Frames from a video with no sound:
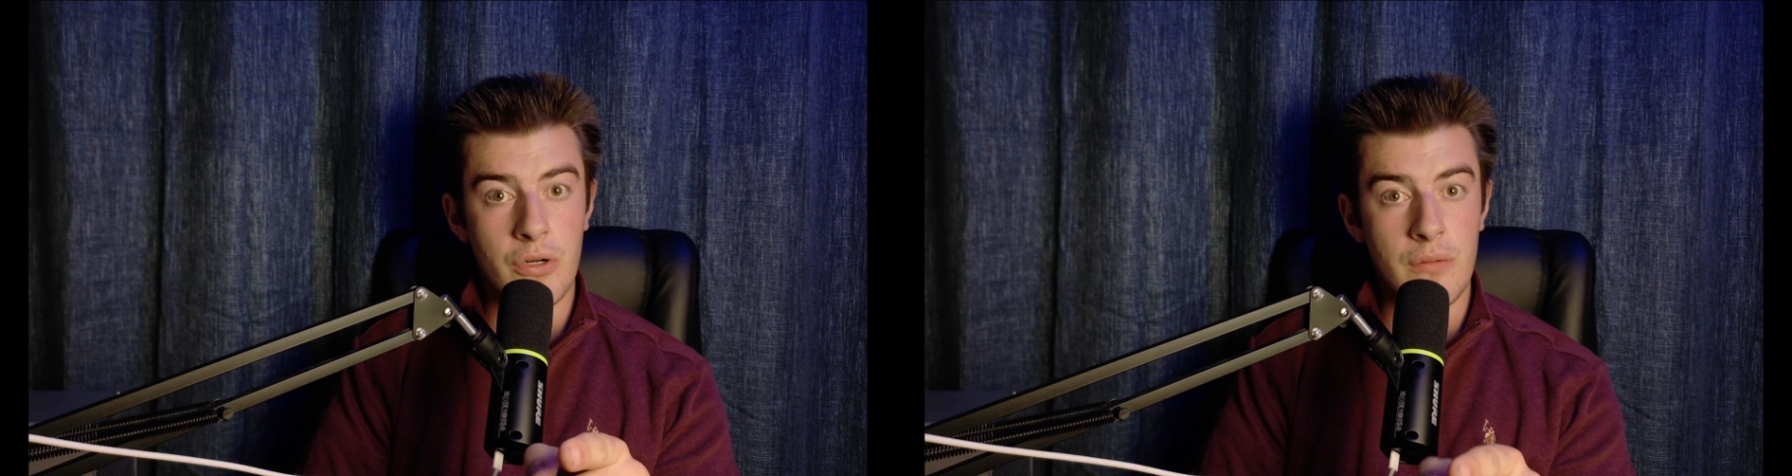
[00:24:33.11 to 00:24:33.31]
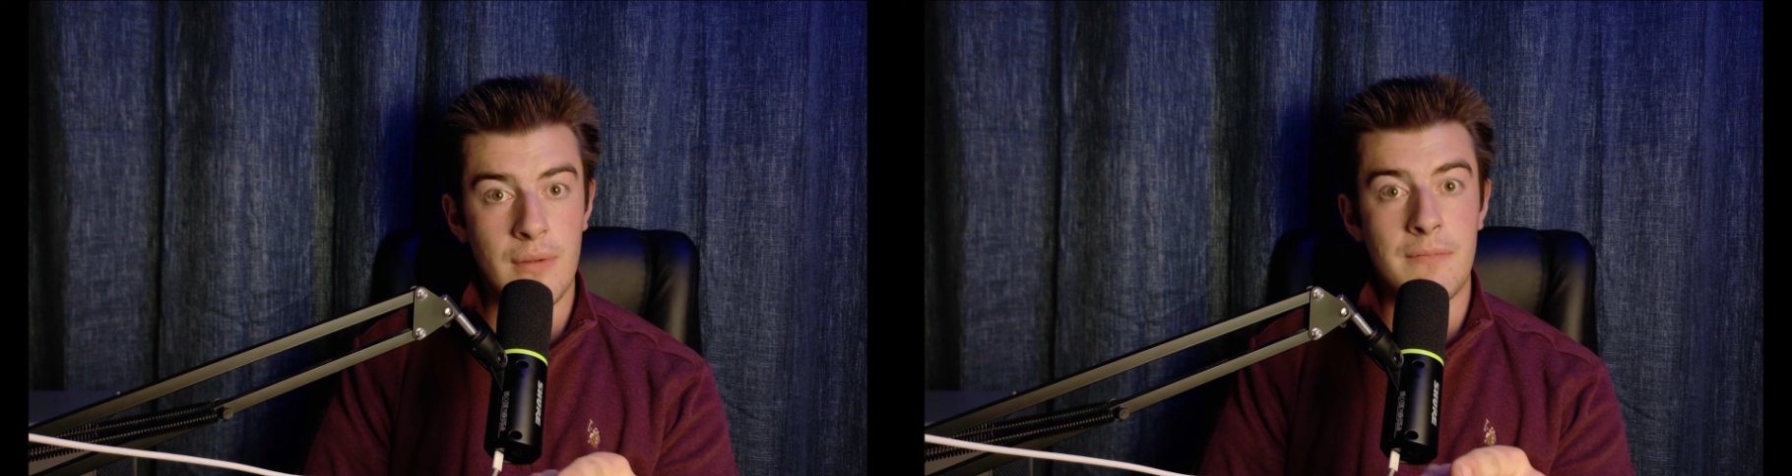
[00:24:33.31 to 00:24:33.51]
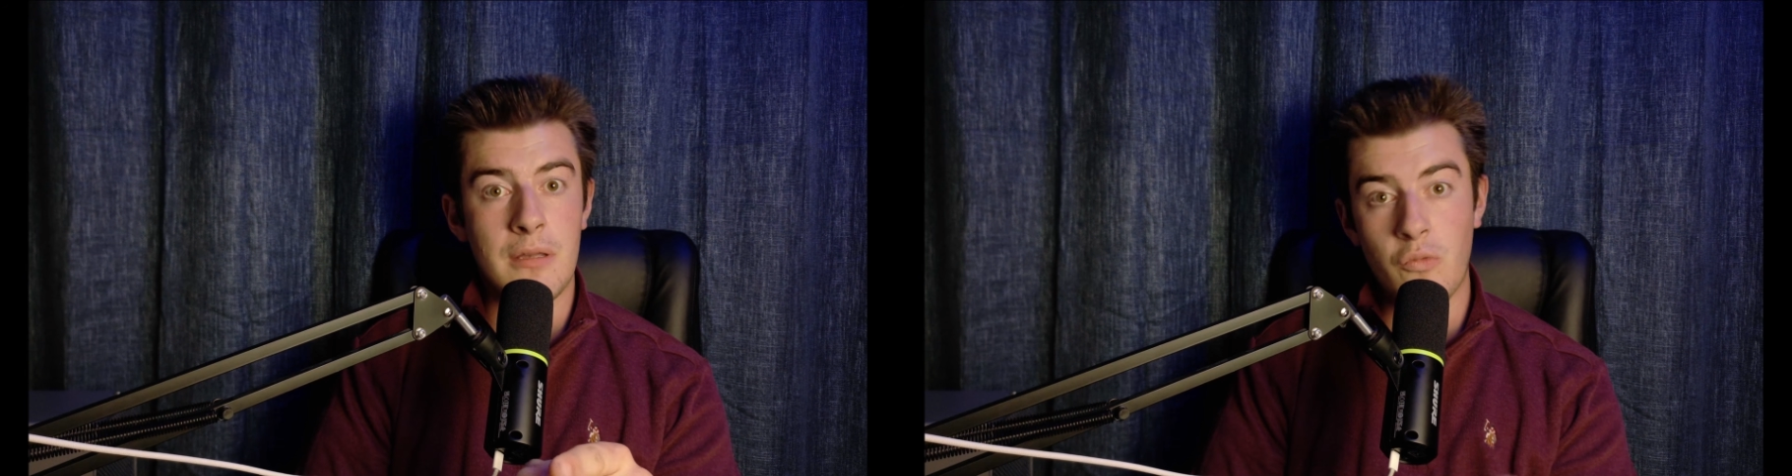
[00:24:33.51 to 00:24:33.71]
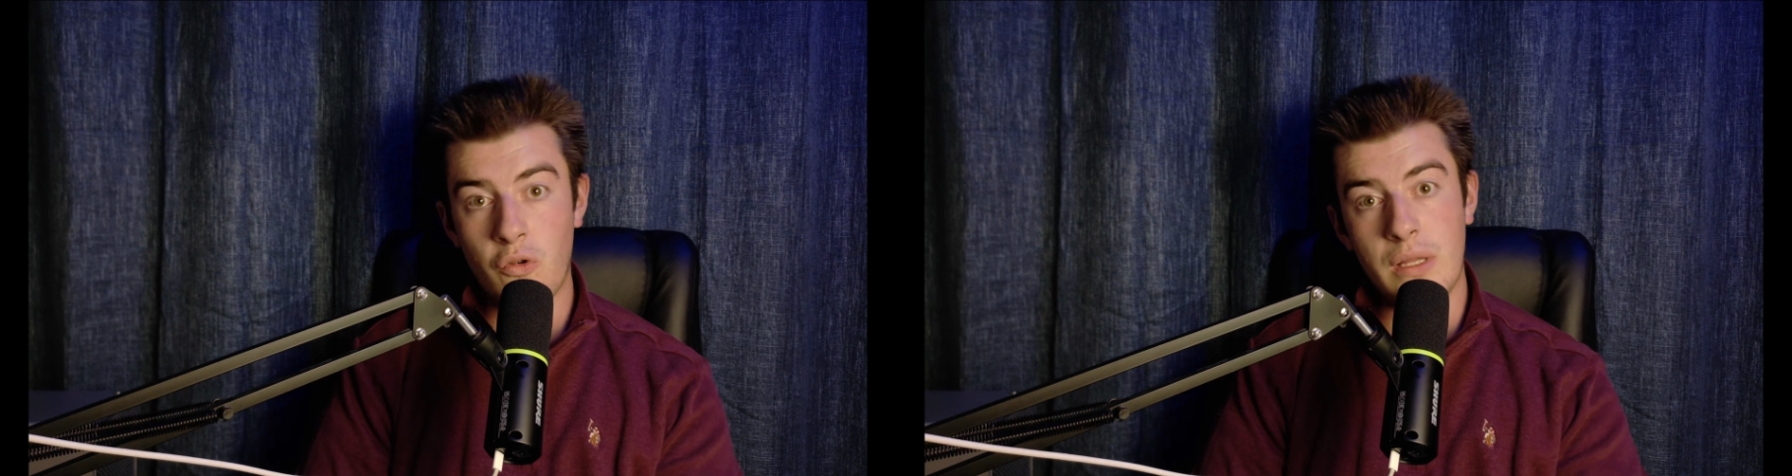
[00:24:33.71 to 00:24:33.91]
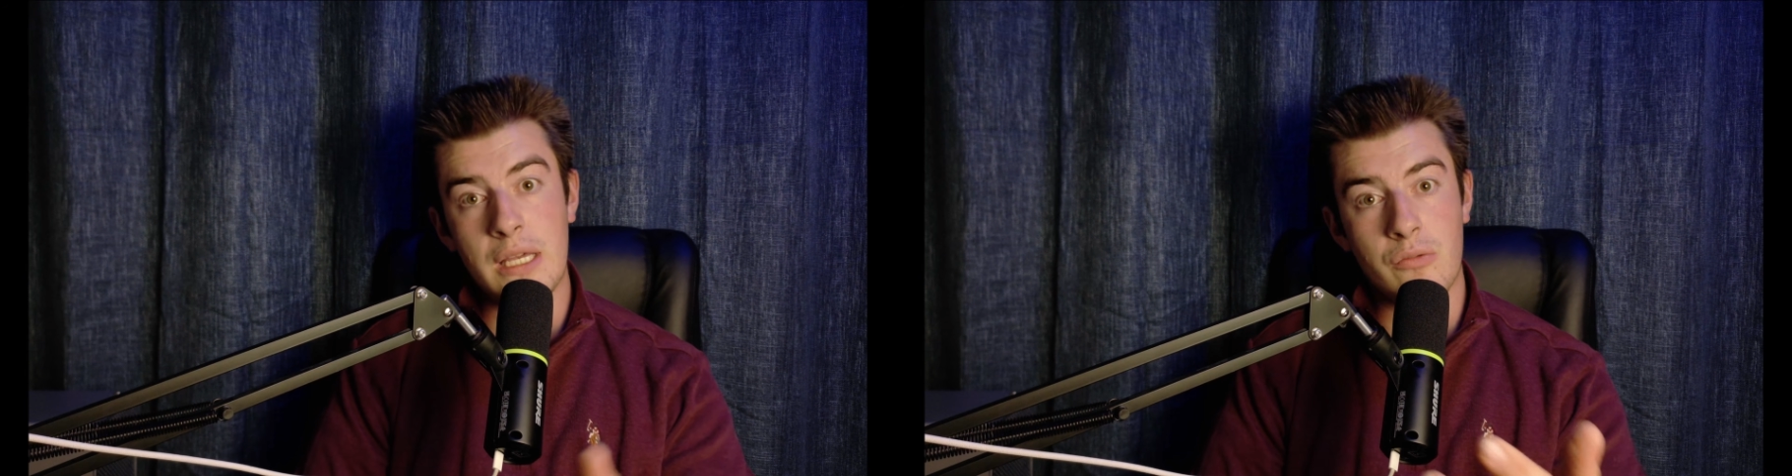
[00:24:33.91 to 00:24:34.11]
It might be more
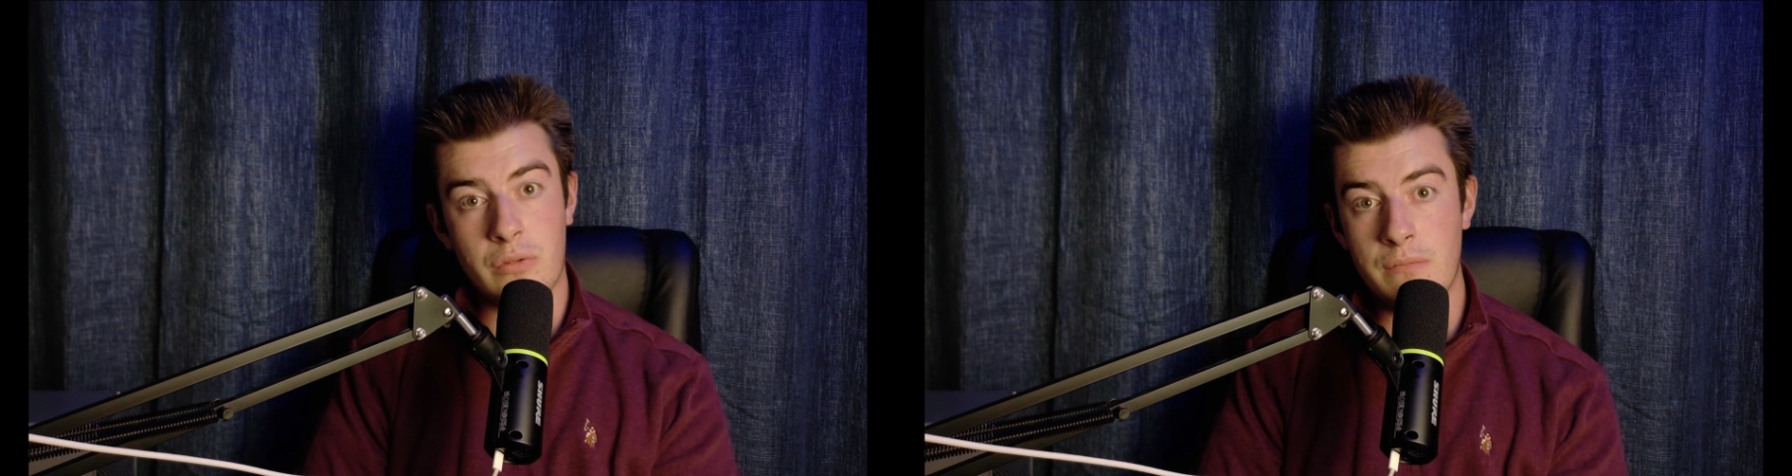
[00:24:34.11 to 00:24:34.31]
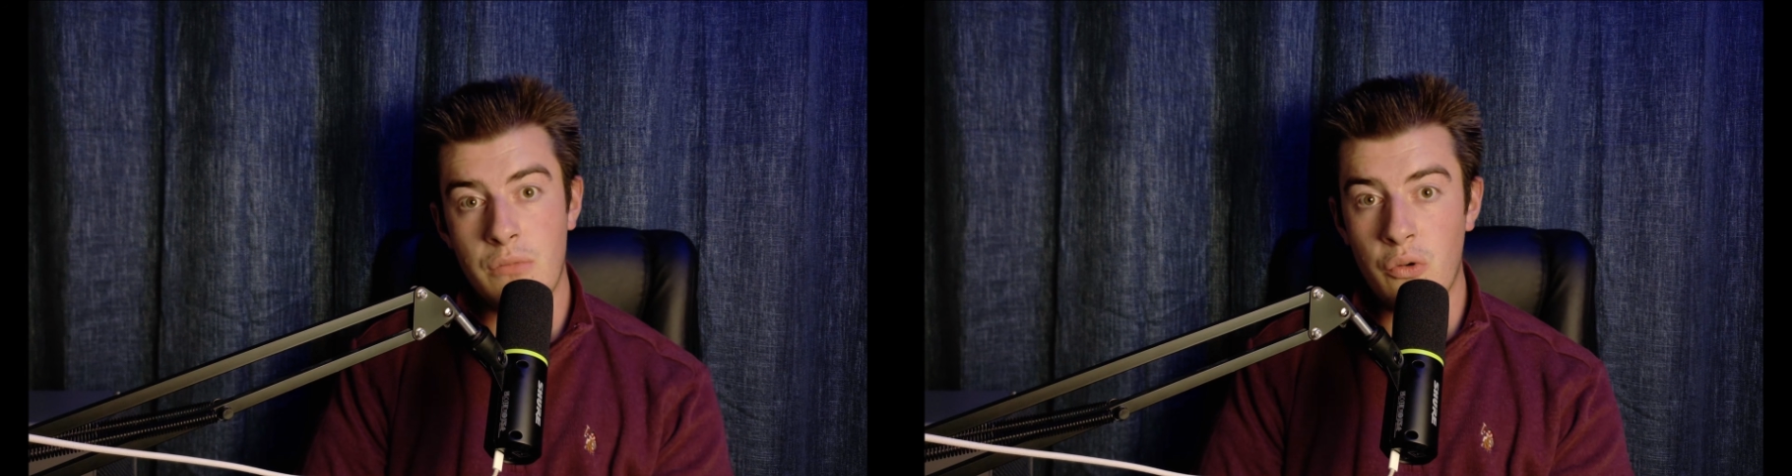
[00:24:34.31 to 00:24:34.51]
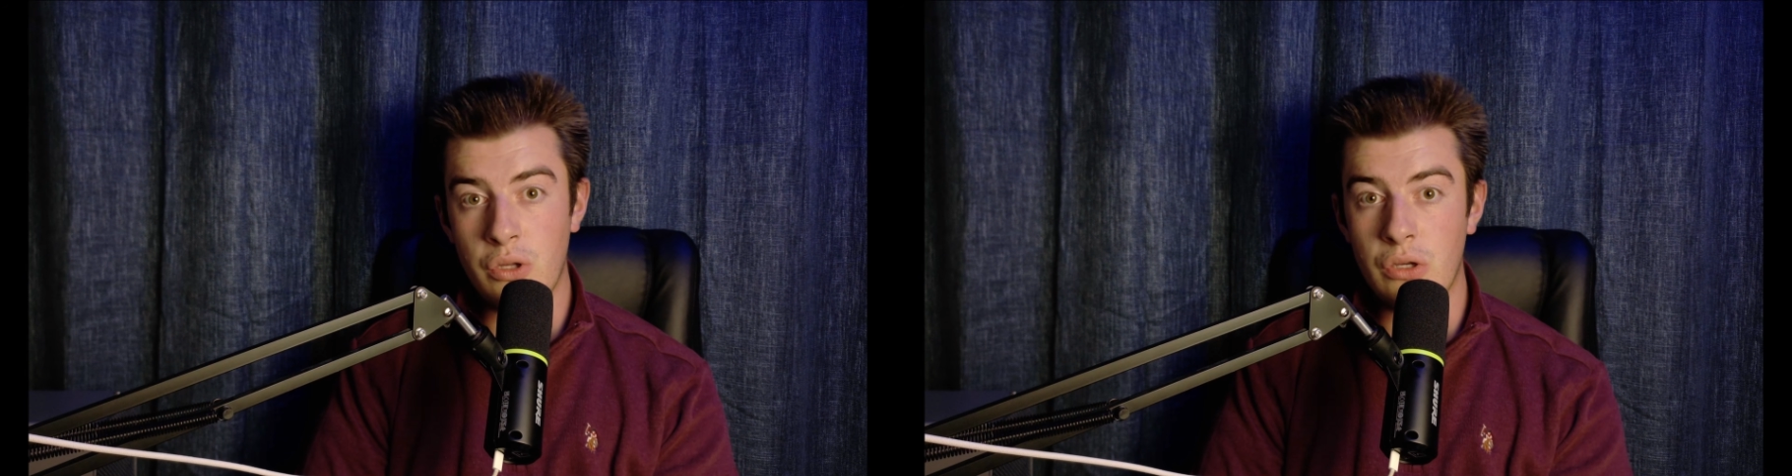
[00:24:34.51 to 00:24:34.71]
like a remote you